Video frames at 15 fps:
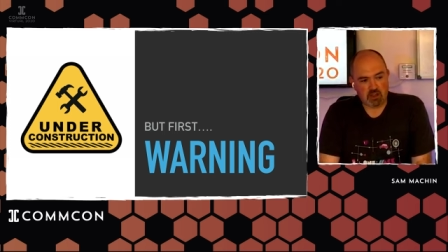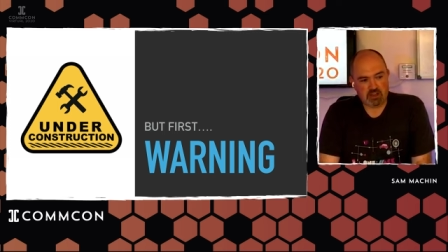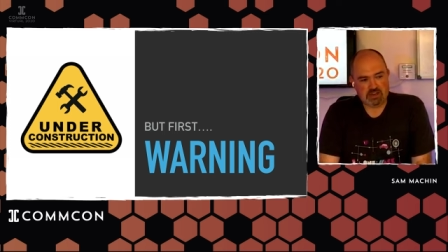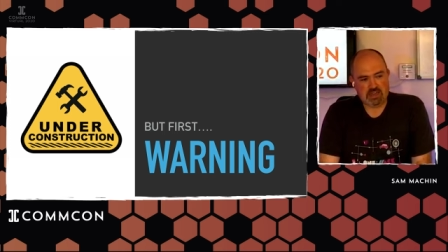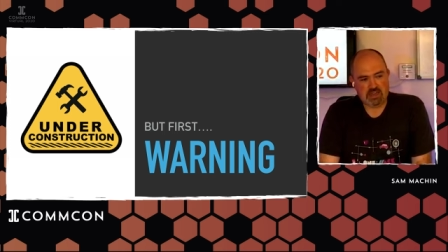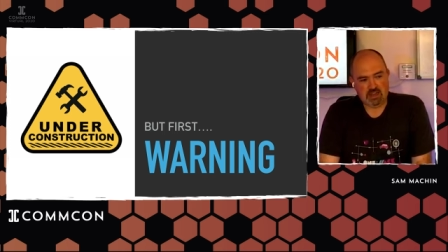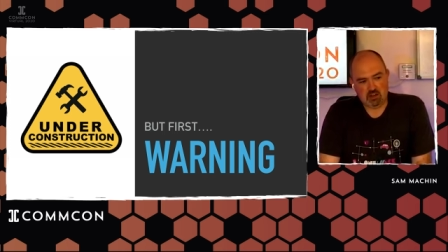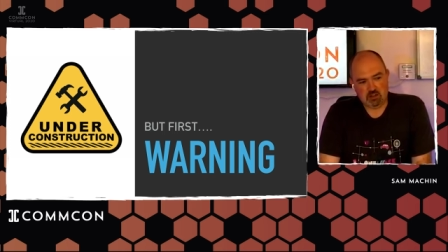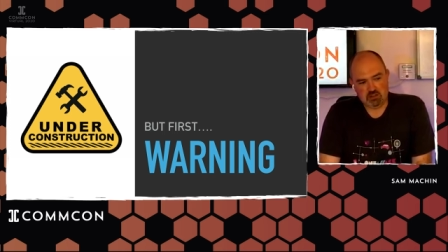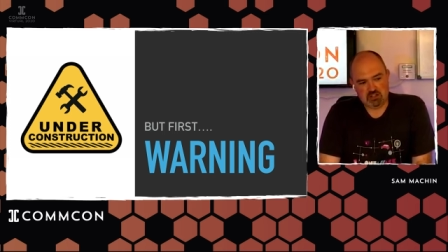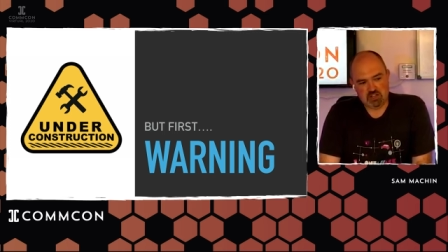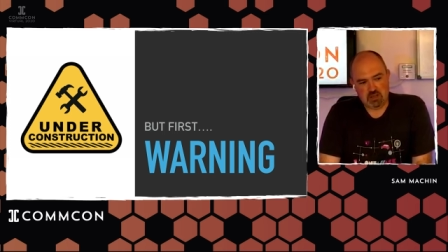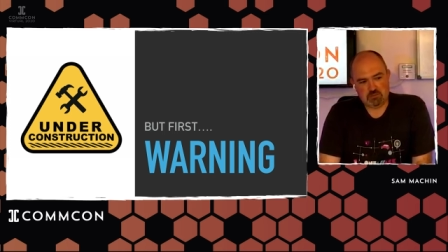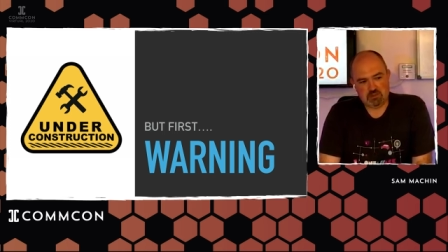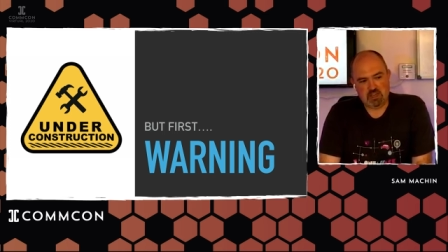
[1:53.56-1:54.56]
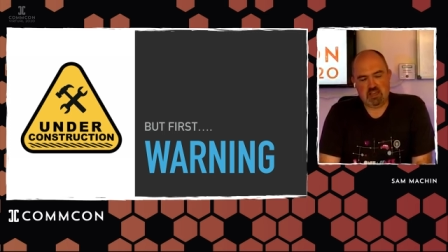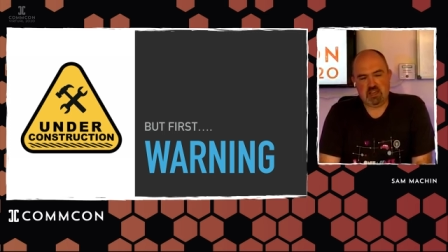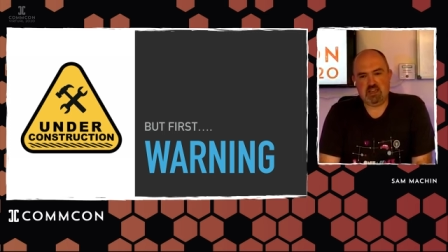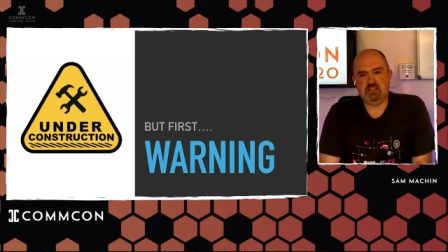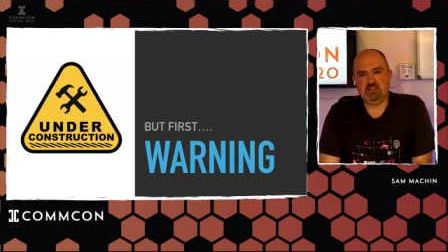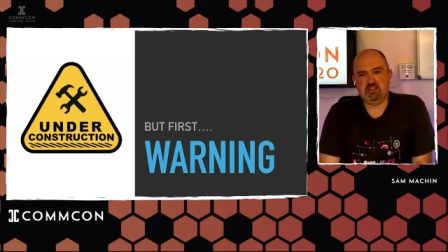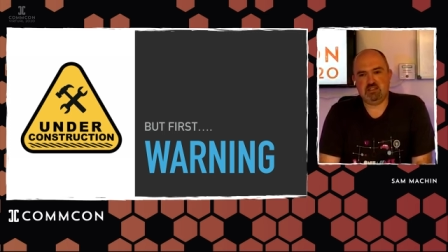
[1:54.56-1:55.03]
idea, concept
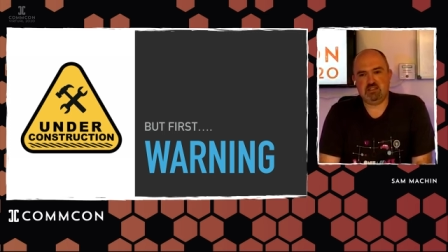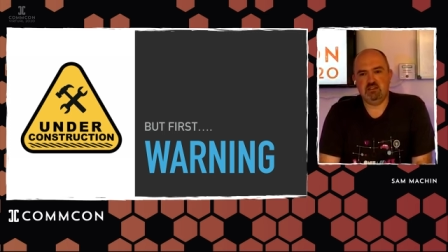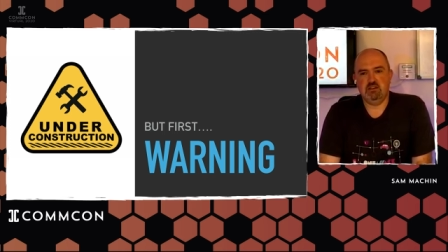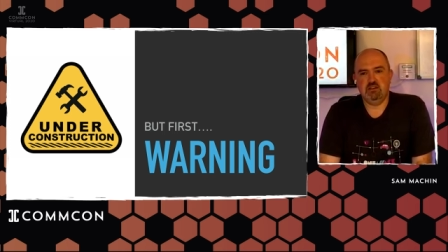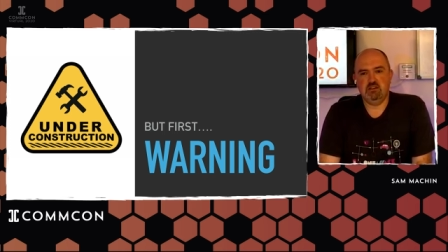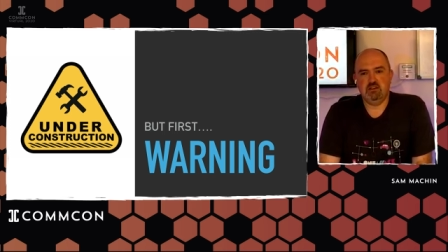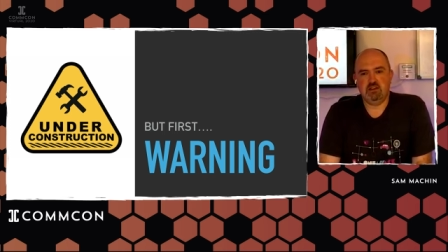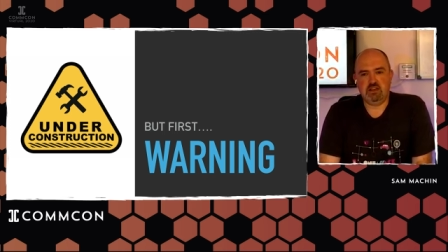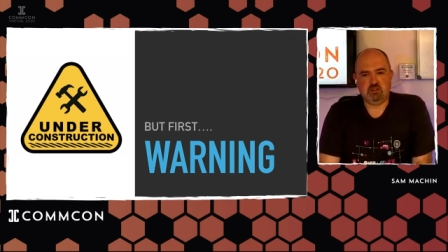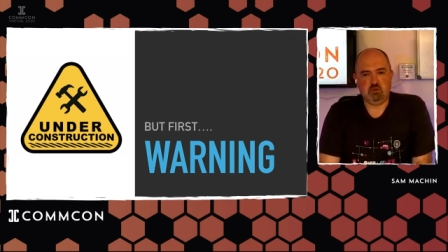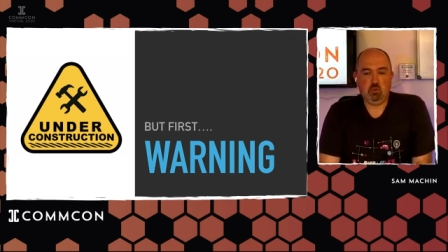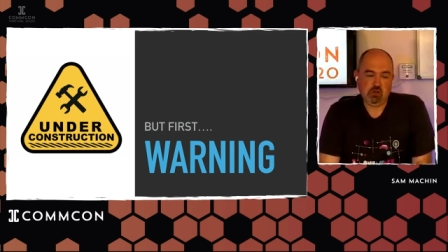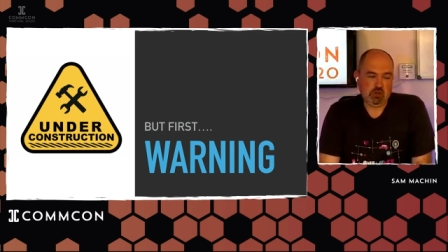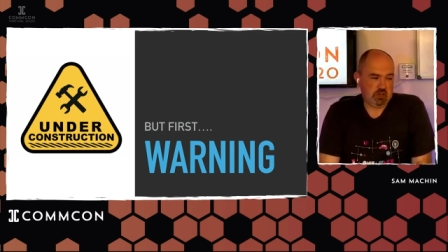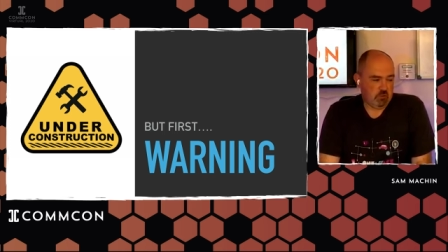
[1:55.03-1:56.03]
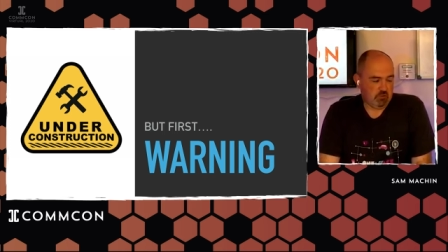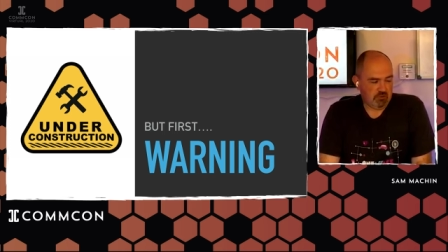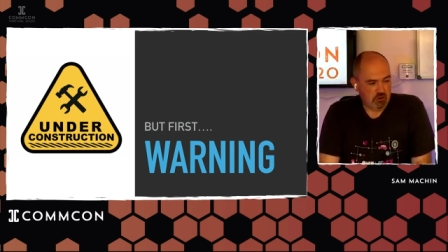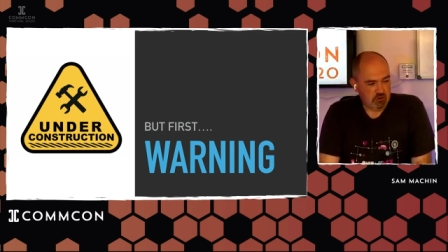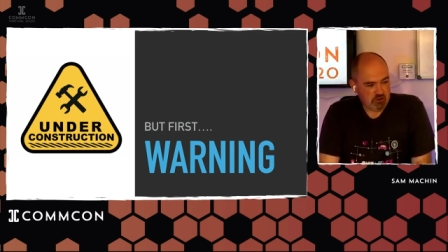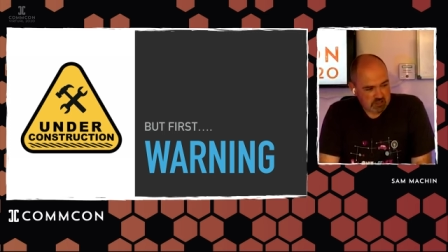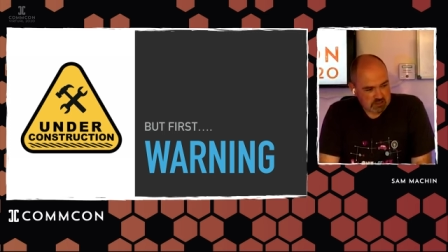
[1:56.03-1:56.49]
is a work in
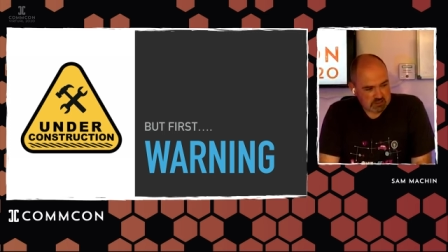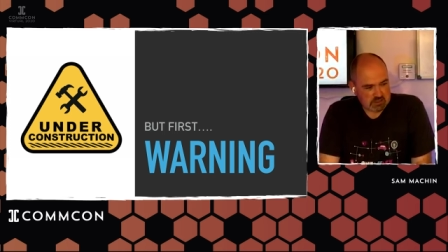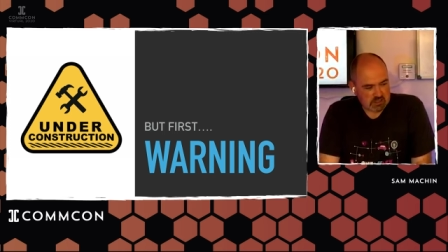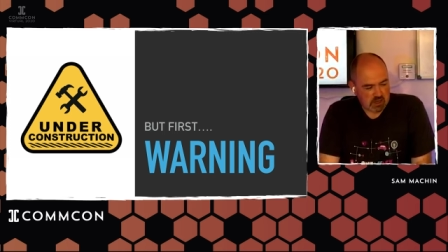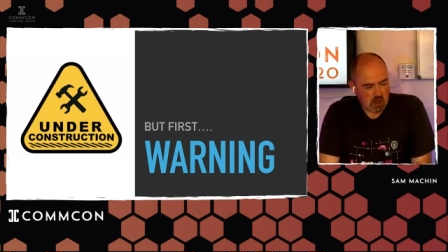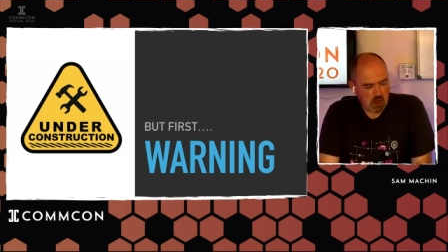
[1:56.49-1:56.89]
progress.